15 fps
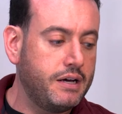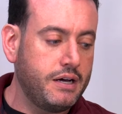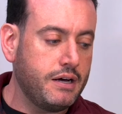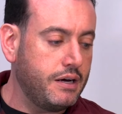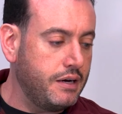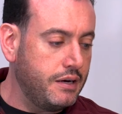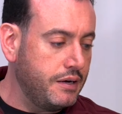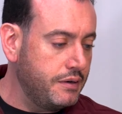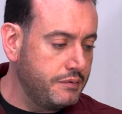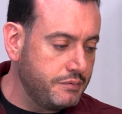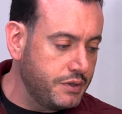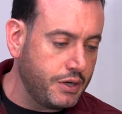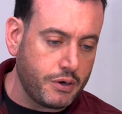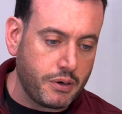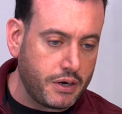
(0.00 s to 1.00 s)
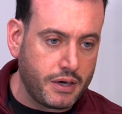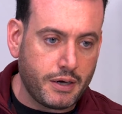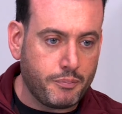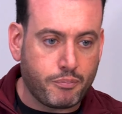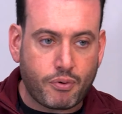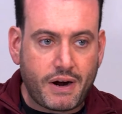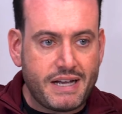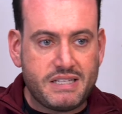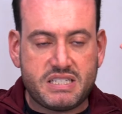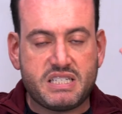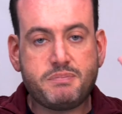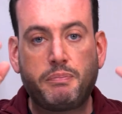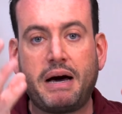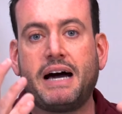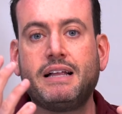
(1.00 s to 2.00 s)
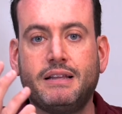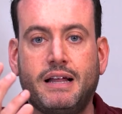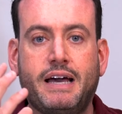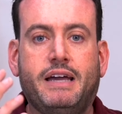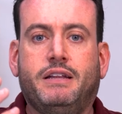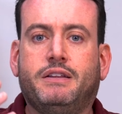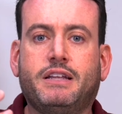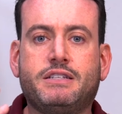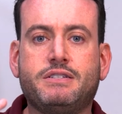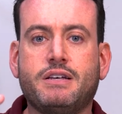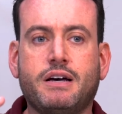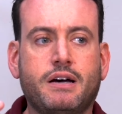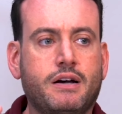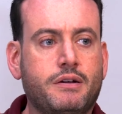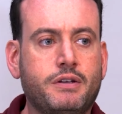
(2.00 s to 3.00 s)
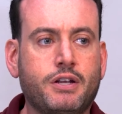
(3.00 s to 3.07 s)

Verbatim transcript: a you know, a bright spotlight that's, uh,